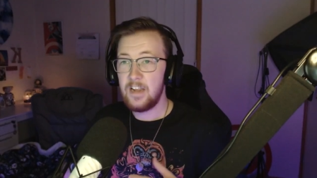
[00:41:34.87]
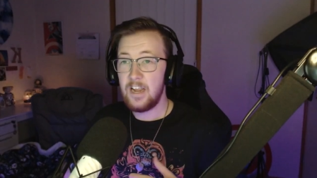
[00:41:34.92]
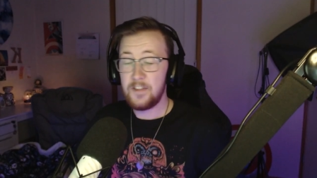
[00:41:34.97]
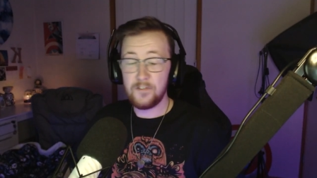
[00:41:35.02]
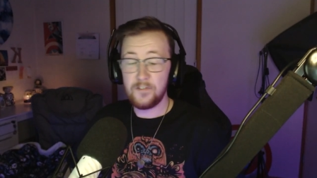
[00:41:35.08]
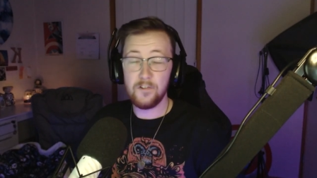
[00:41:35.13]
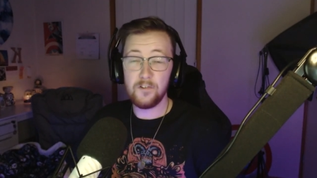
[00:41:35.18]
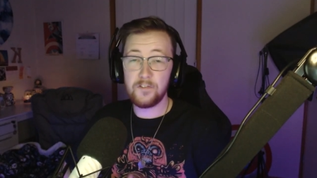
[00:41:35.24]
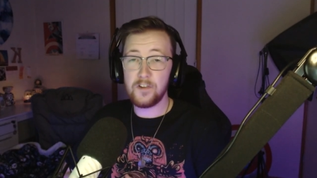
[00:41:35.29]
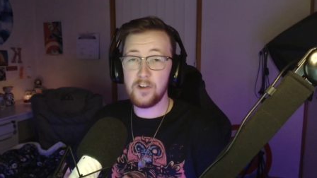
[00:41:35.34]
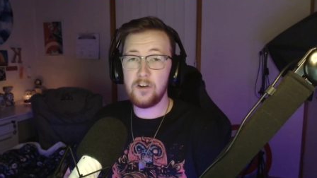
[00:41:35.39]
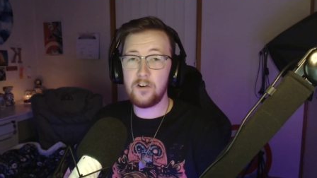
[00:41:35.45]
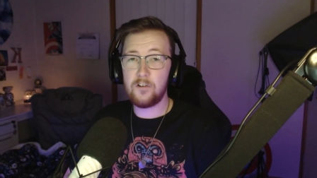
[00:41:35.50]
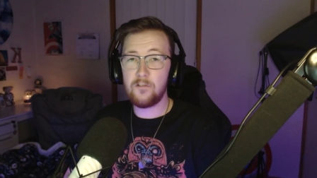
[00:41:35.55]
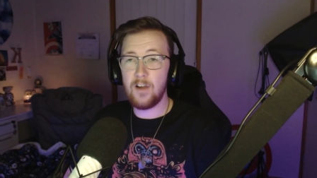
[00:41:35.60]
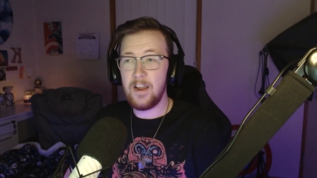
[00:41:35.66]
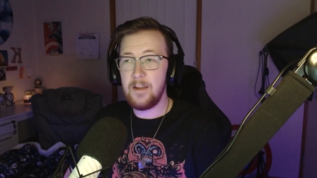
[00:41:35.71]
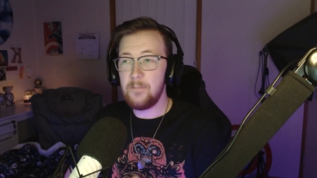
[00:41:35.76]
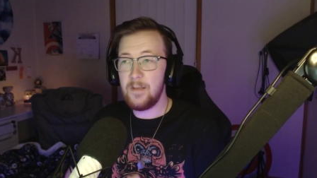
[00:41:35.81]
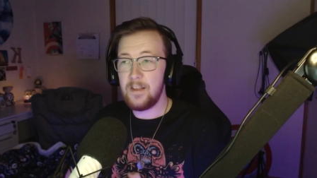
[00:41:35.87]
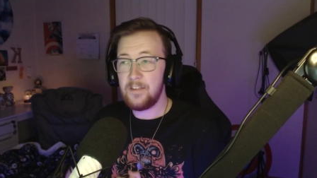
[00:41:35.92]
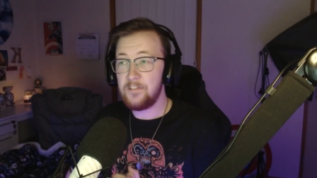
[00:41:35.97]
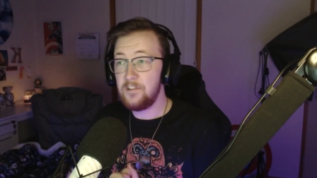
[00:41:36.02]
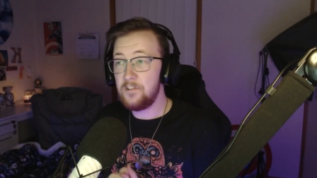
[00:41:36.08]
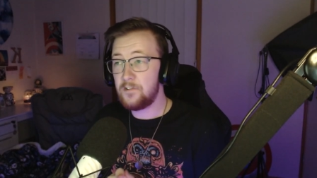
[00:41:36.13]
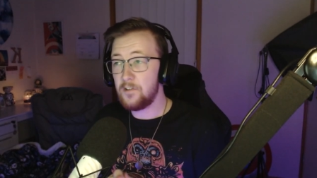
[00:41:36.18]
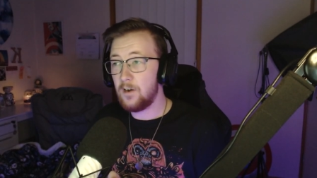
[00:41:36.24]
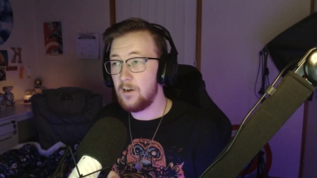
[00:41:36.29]
It's also a great
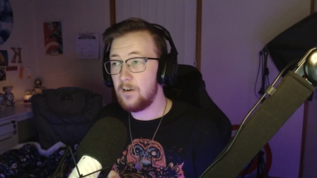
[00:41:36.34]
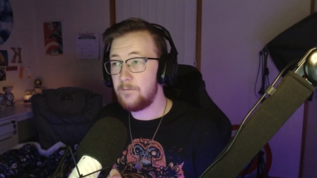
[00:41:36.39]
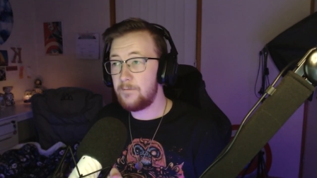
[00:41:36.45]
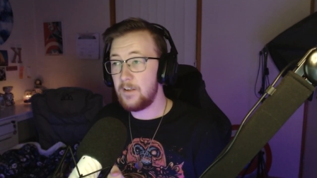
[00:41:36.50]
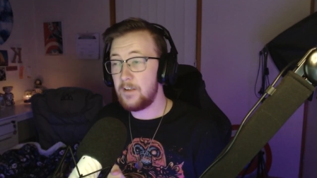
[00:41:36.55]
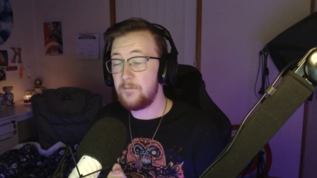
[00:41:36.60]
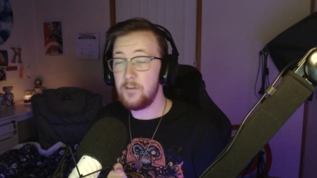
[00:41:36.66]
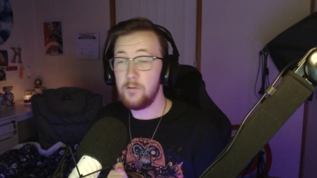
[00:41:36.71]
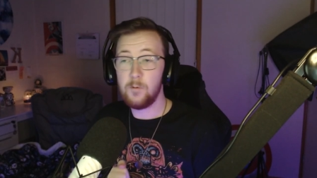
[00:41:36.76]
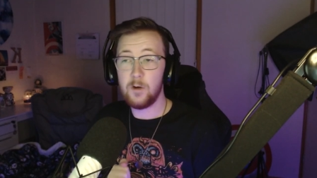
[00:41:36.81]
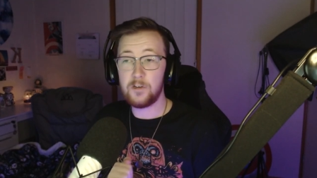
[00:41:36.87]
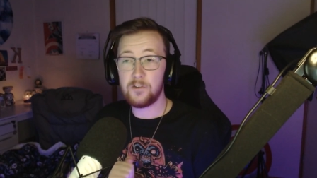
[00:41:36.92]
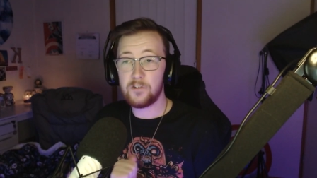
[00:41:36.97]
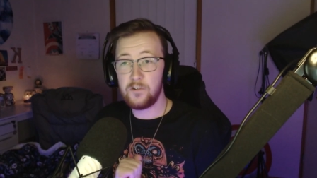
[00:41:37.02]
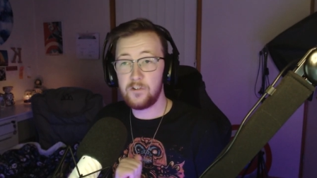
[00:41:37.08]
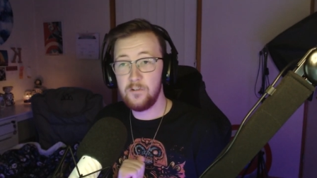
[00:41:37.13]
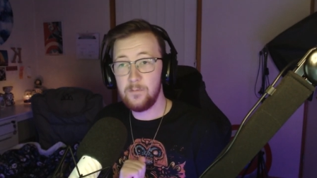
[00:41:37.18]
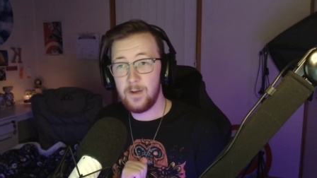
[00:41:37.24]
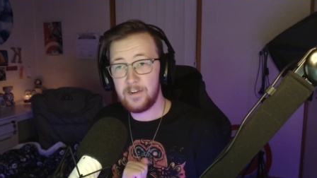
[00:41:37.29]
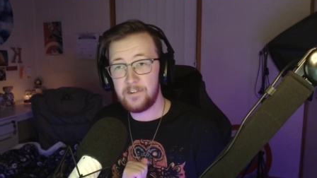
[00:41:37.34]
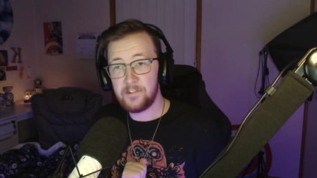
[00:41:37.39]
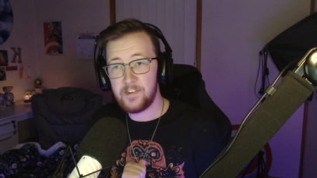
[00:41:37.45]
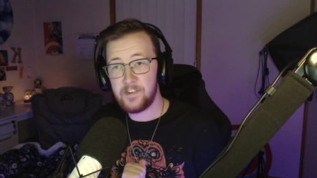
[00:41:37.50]
message of if you watch too much